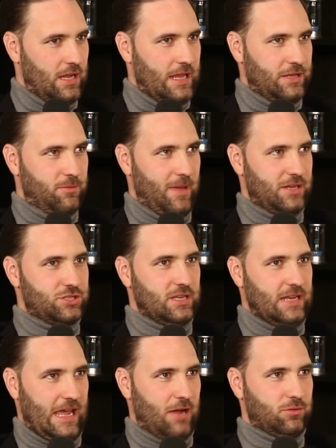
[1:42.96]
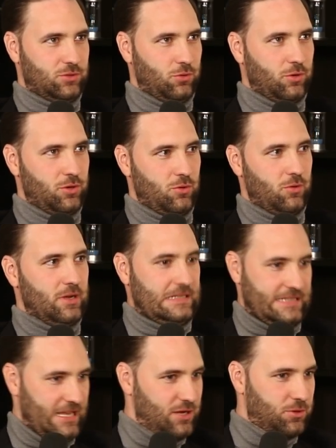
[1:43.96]
You mentioned outdoor
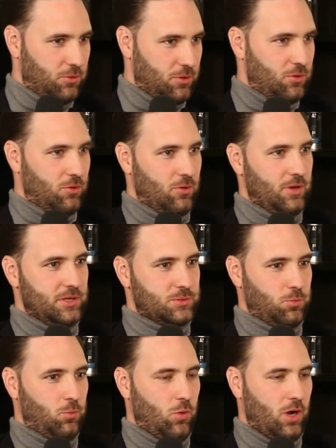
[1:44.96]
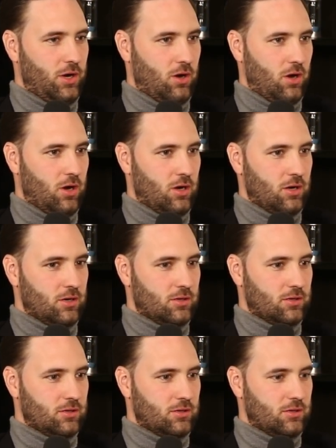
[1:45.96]
noise, indoor noise. What are
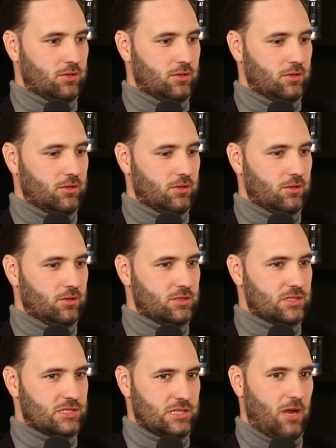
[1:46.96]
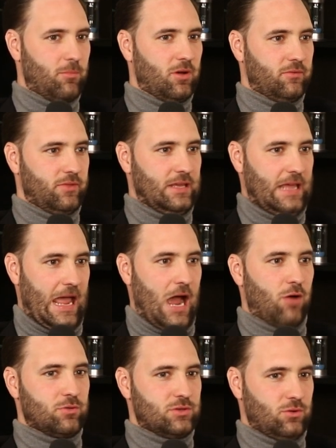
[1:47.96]
some of the
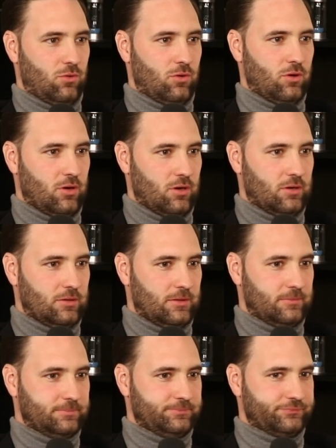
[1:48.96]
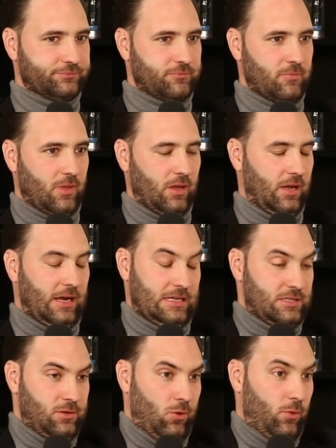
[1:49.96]
outdoor, I
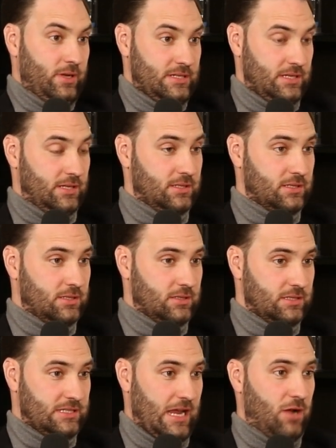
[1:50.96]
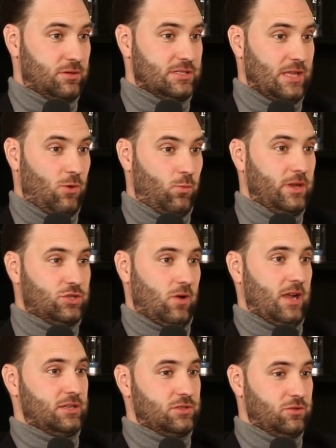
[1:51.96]
guess, noises, sounds that we
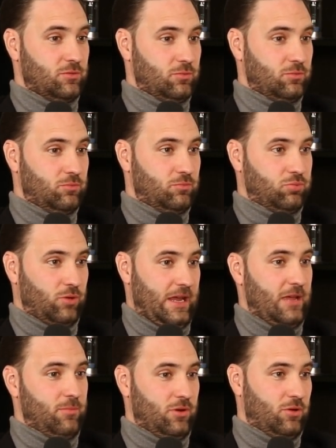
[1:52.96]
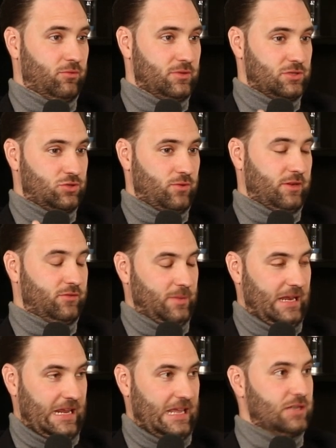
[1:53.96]
try to prohibit or restrict from
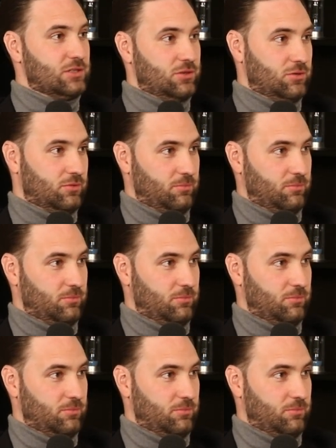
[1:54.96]
getting into